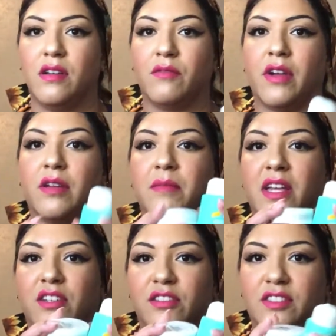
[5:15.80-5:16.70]

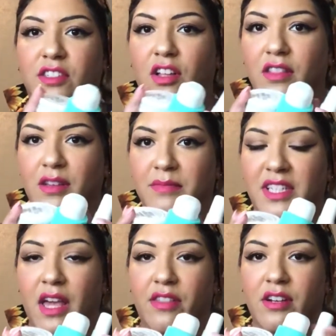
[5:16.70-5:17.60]
recommend using all of them
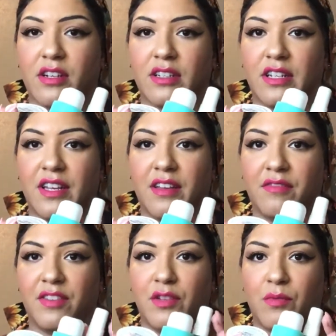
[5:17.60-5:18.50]
together if
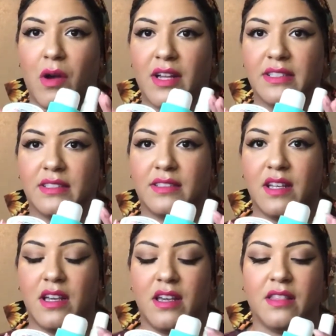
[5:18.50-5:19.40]
you want
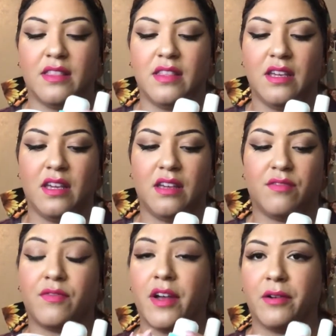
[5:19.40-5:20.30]
the
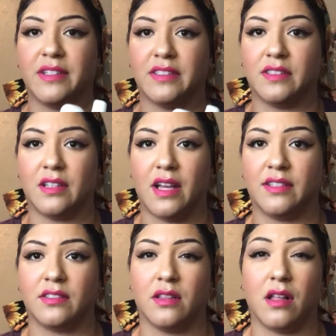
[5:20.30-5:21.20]
fragrance to
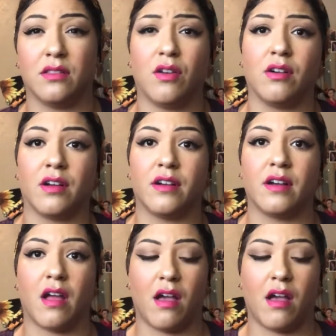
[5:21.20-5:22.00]
last a lot longer,